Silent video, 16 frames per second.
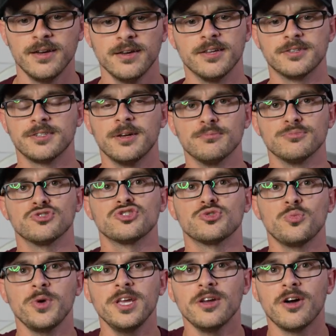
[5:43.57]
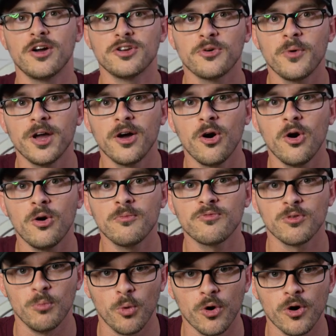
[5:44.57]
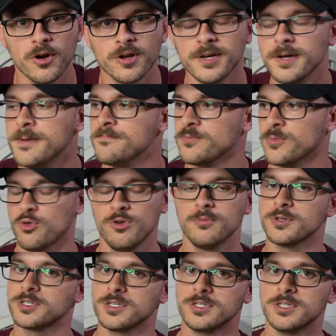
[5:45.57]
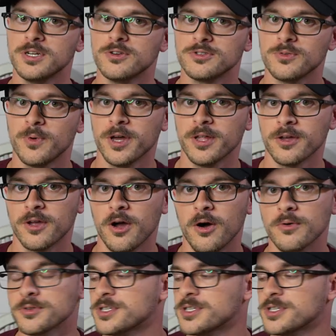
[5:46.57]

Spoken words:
as something sweet on your way home from work, Three Musketeers is the way to go.